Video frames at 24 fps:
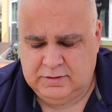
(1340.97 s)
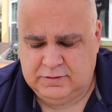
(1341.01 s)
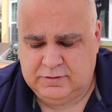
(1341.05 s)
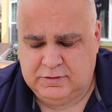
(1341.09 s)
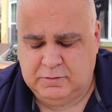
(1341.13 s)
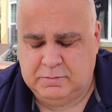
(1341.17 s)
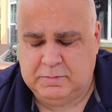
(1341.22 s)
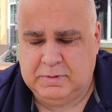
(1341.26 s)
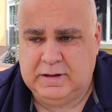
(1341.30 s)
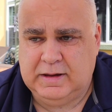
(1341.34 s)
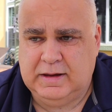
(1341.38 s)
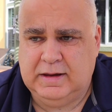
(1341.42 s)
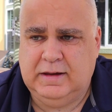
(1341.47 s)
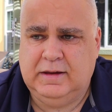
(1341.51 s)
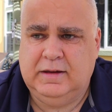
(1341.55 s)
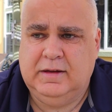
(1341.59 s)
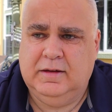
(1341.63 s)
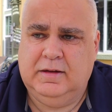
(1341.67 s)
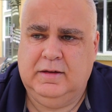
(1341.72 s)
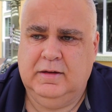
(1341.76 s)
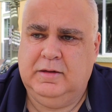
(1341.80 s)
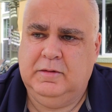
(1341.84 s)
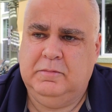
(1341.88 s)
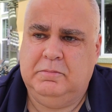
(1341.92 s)
to be
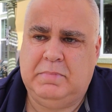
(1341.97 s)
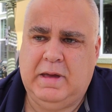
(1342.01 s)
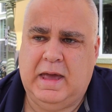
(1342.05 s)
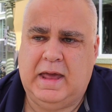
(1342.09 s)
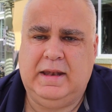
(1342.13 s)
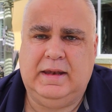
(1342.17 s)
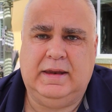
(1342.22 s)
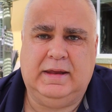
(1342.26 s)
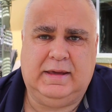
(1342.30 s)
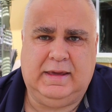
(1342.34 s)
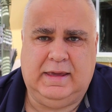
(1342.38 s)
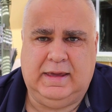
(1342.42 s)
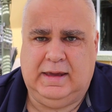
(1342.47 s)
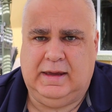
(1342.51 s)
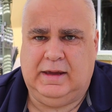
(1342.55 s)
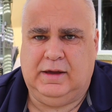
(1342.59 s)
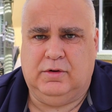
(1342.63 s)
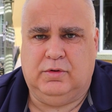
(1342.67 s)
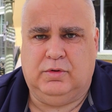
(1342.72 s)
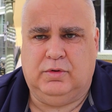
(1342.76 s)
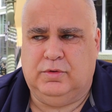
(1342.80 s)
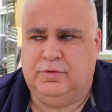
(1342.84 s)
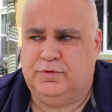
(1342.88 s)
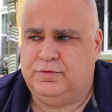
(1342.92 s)

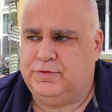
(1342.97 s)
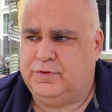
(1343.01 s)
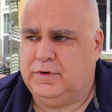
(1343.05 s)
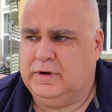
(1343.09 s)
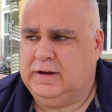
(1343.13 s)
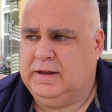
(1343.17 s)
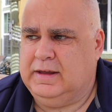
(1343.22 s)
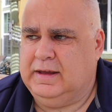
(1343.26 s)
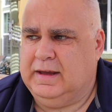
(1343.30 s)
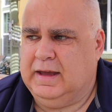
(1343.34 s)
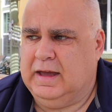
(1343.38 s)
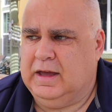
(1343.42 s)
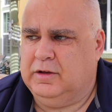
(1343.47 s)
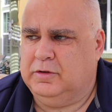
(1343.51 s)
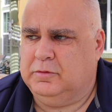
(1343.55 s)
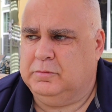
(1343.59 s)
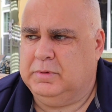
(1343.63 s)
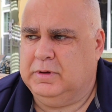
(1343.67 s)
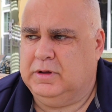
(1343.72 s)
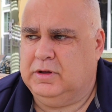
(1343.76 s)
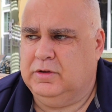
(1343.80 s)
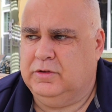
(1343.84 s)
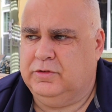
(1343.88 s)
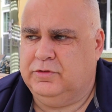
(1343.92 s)
panicking or freaking
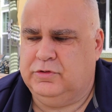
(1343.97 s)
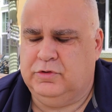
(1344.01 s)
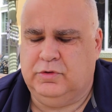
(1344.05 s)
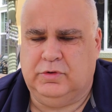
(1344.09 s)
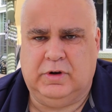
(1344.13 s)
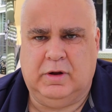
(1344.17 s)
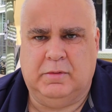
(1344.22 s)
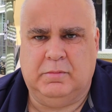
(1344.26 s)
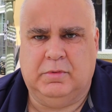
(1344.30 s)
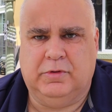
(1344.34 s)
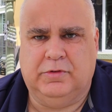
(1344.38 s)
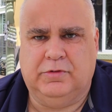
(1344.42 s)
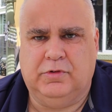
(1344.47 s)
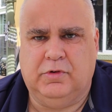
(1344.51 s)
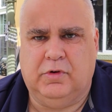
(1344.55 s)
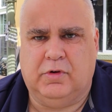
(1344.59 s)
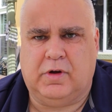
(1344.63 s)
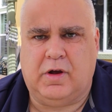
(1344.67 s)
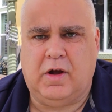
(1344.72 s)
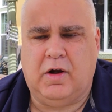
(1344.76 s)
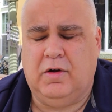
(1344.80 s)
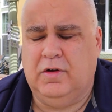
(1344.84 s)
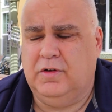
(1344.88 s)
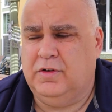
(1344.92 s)
out because your number's
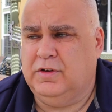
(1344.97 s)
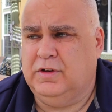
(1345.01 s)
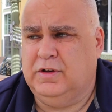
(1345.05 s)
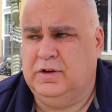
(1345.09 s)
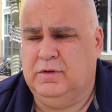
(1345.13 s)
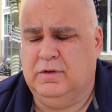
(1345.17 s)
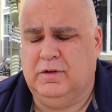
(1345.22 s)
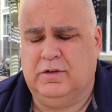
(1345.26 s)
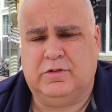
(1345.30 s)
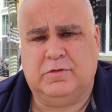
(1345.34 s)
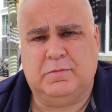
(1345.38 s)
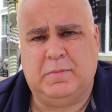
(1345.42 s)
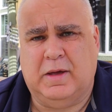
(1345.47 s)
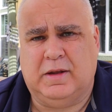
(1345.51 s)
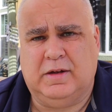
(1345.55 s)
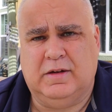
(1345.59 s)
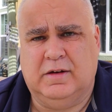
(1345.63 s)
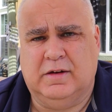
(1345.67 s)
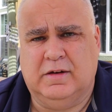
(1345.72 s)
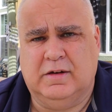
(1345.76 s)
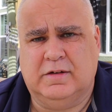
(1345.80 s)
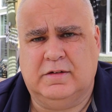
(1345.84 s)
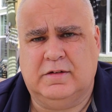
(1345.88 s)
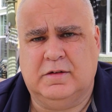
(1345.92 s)
not current and you
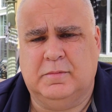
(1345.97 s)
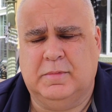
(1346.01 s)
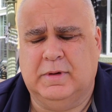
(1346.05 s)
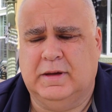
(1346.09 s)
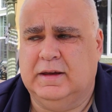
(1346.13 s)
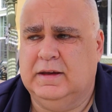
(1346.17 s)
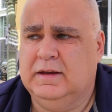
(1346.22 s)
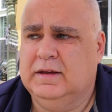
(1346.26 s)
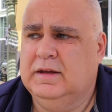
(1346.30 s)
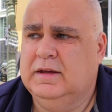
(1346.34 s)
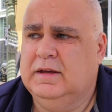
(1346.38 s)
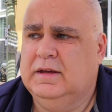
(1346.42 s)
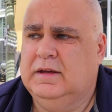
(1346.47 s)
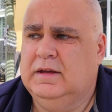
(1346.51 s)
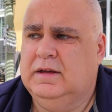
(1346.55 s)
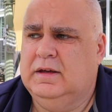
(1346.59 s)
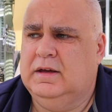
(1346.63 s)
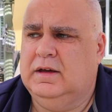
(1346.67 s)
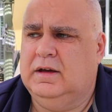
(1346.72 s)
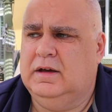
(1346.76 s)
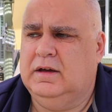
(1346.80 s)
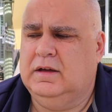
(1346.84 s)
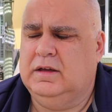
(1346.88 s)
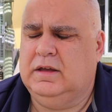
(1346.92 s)
expected it to be.
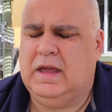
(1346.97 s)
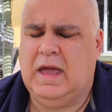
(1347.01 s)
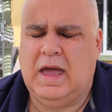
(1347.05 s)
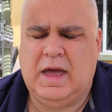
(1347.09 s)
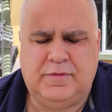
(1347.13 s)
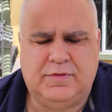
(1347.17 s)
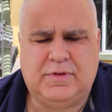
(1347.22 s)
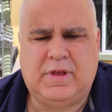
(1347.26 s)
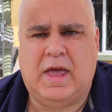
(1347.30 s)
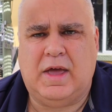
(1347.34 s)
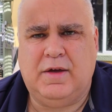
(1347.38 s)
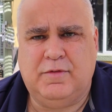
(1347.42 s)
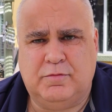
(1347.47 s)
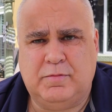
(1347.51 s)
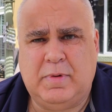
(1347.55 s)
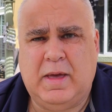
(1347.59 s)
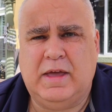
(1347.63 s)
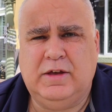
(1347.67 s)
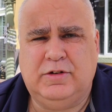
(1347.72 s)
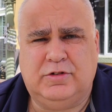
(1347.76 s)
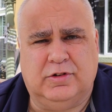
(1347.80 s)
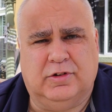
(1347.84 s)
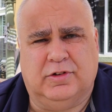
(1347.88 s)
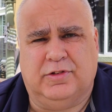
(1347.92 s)
You have to have
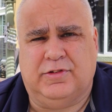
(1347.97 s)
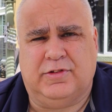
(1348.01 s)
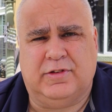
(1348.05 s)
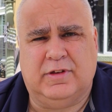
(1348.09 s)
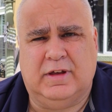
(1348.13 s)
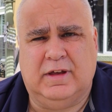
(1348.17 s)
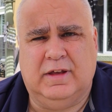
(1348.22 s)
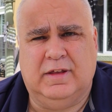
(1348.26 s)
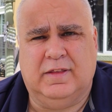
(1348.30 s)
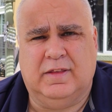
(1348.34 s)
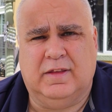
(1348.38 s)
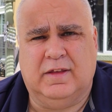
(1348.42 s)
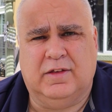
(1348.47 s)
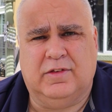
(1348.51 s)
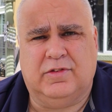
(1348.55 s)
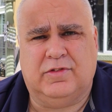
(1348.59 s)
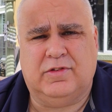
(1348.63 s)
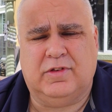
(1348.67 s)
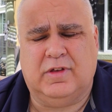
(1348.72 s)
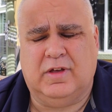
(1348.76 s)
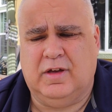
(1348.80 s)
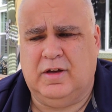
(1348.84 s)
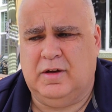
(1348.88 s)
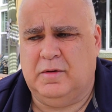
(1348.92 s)
patience in
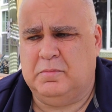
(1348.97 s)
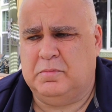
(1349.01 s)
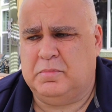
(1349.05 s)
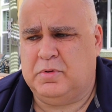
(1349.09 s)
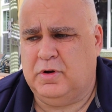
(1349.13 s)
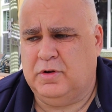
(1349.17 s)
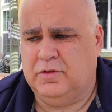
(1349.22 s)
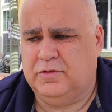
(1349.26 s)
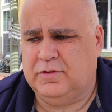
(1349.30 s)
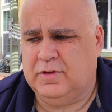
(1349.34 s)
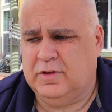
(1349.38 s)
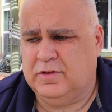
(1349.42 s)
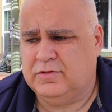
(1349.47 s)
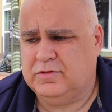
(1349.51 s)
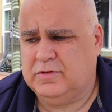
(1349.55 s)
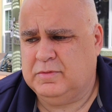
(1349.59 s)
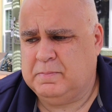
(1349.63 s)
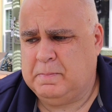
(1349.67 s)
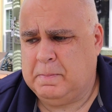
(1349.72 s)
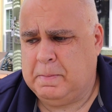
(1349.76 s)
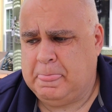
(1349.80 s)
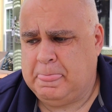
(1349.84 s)
this process.